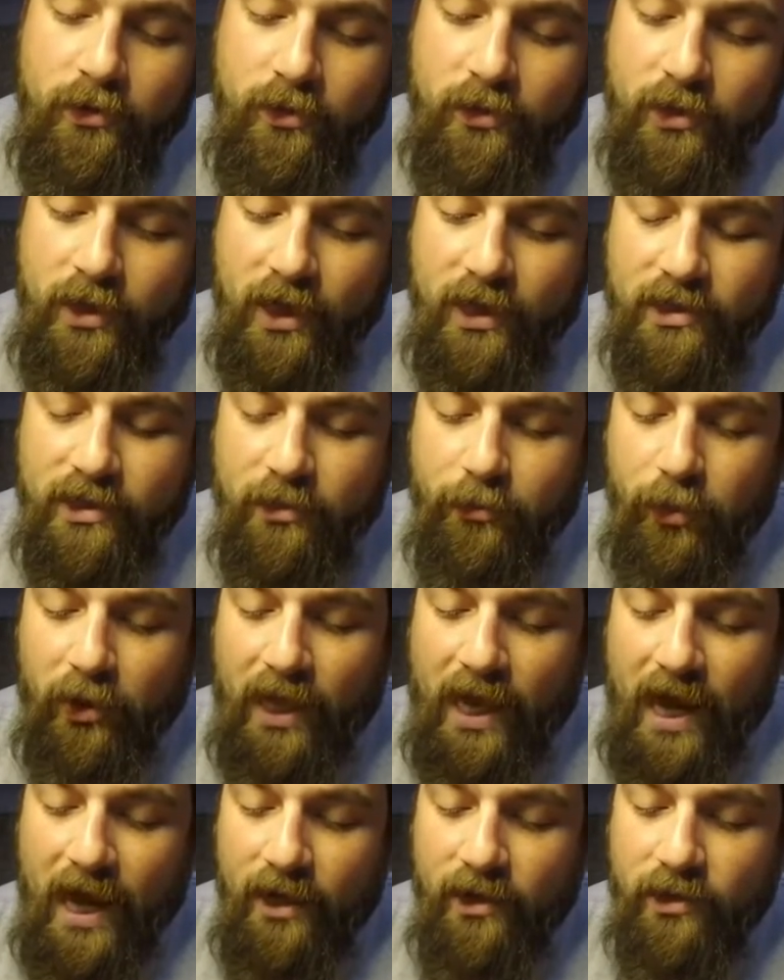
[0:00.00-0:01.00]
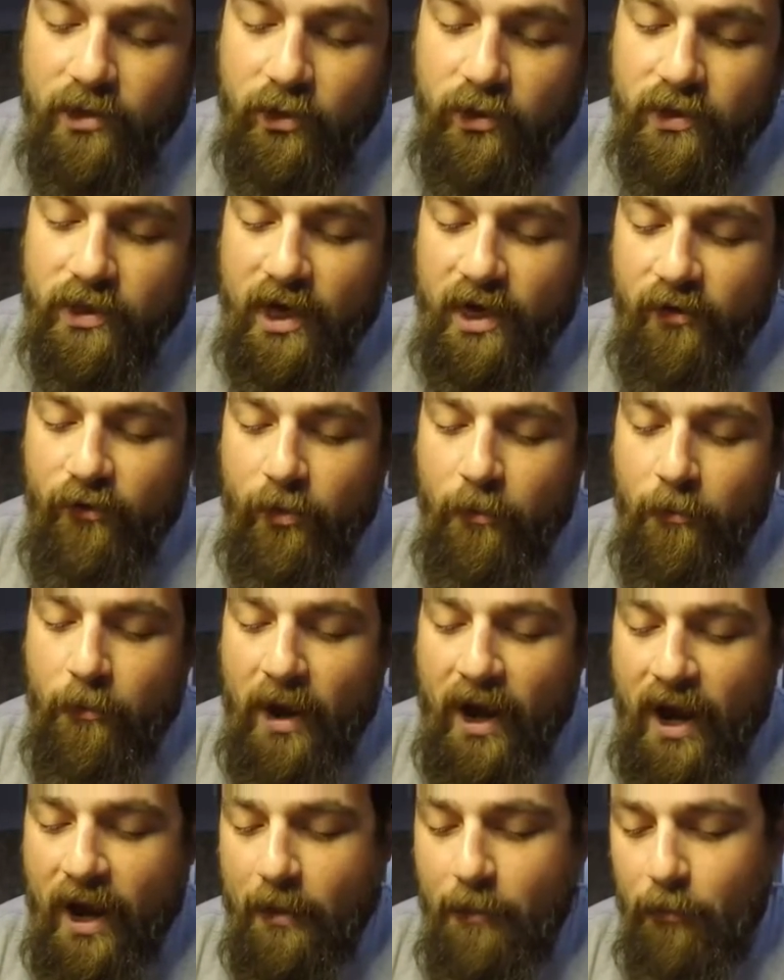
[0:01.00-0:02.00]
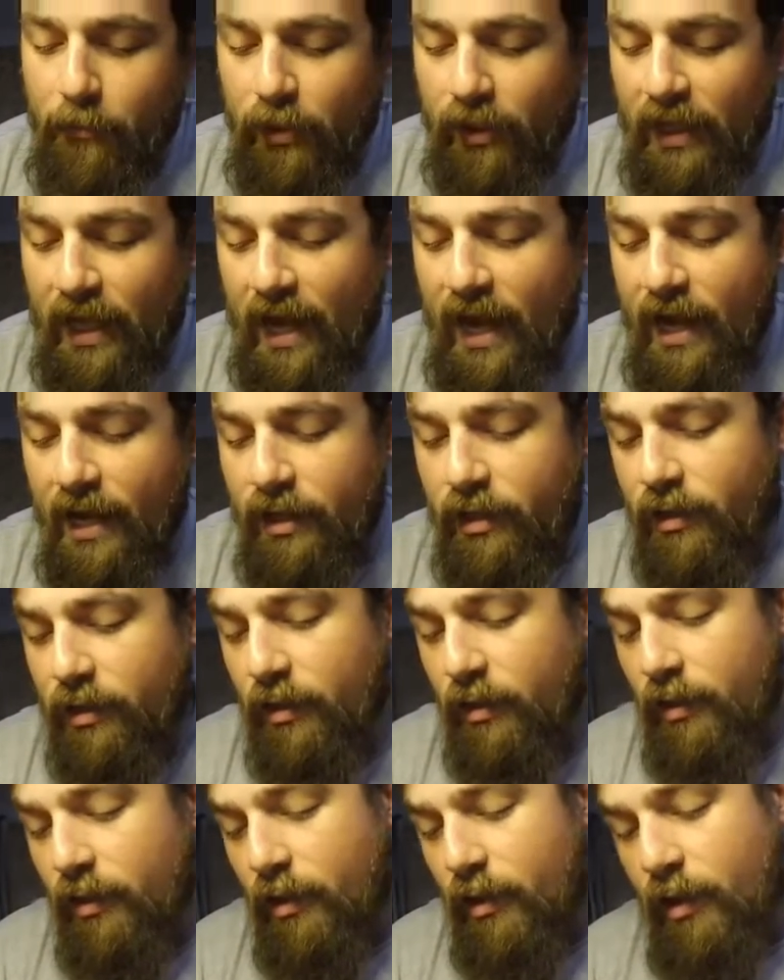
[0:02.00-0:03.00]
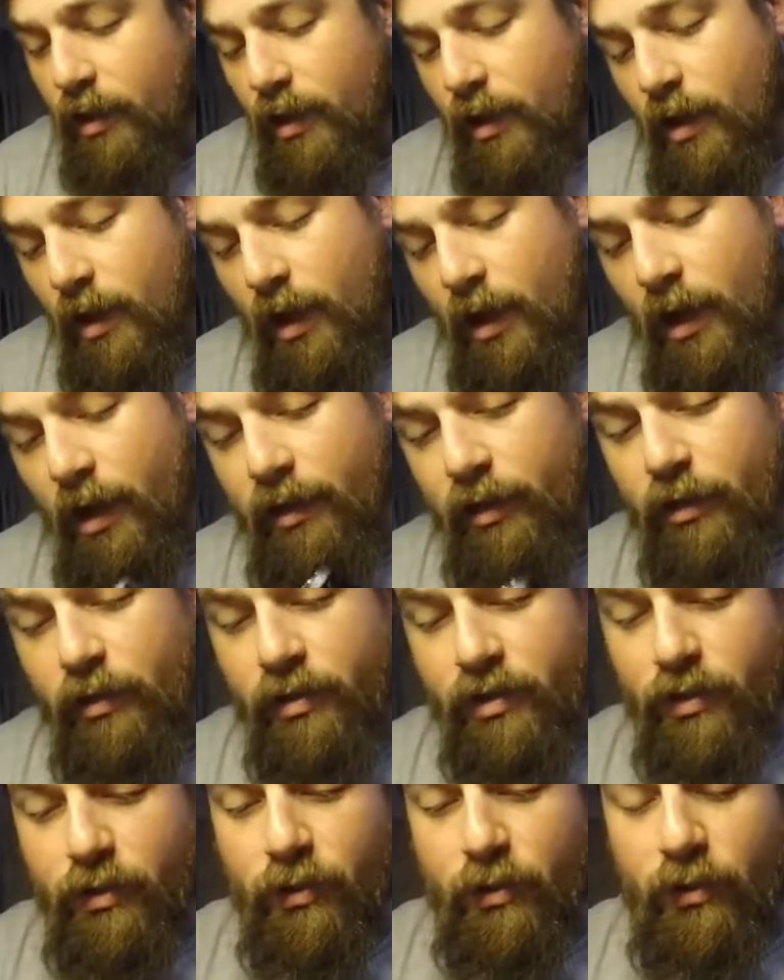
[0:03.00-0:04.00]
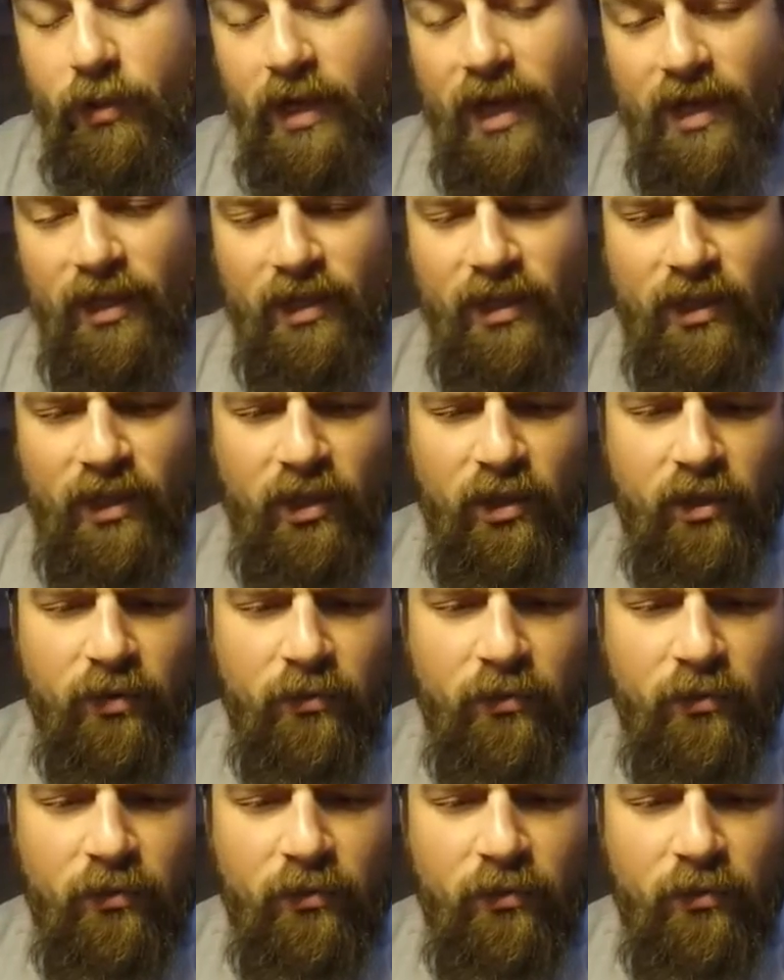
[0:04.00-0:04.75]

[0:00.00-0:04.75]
dust black, so it's kind of a matte black. You do get little